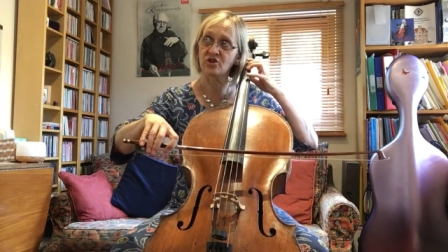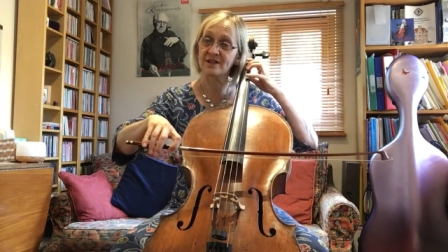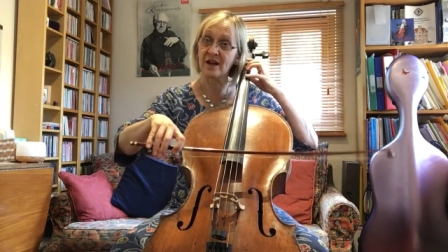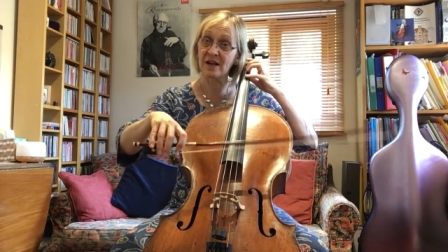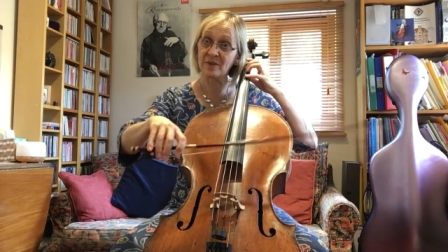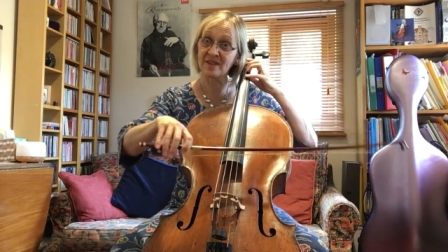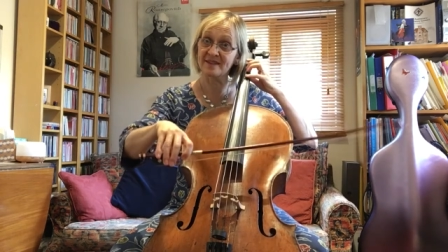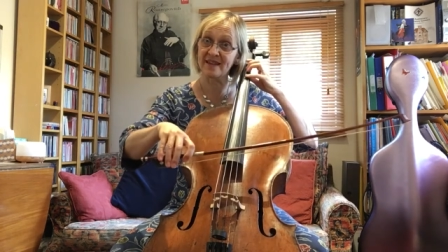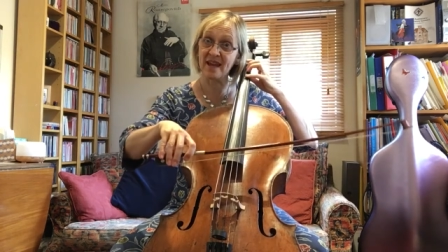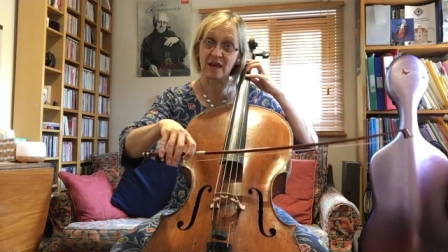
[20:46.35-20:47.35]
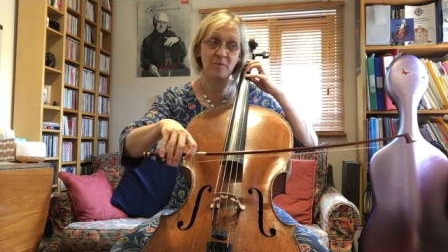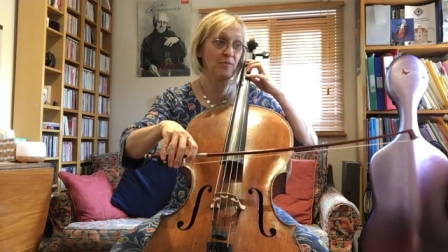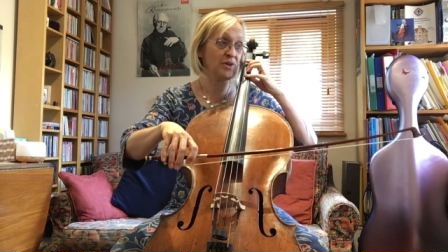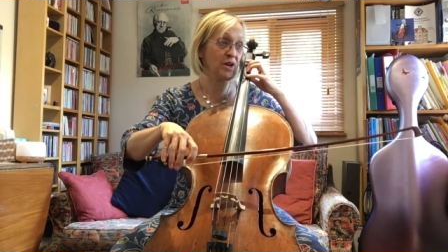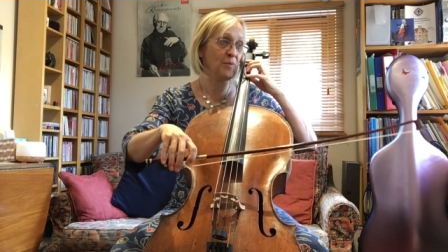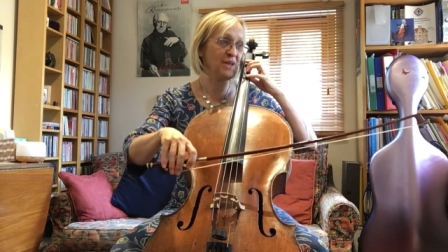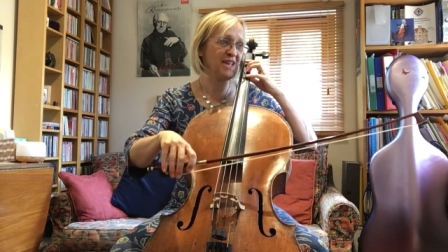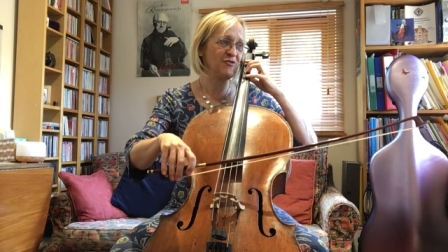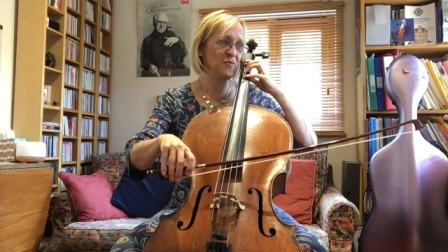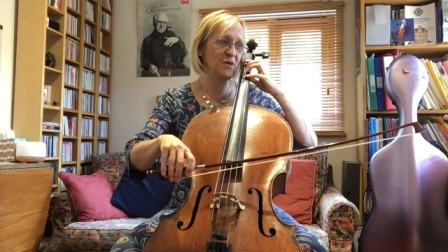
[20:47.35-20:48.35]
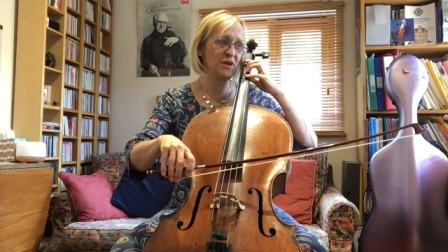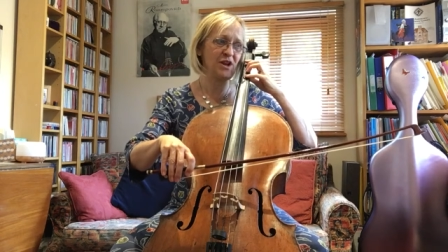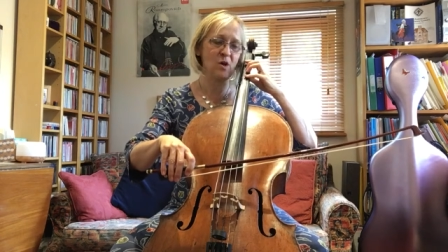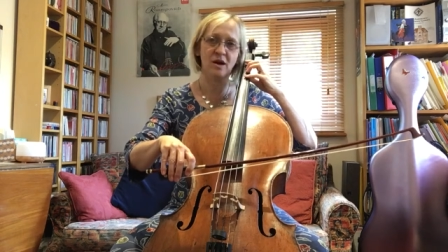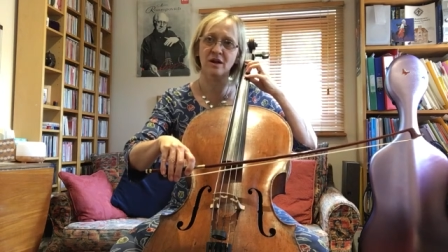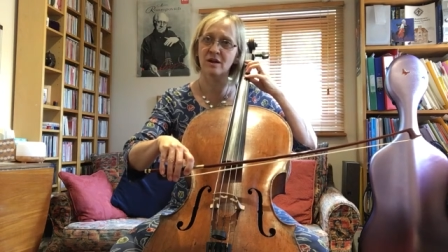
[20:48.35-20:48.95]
Now it'll be the same, but I'll begin from the lower.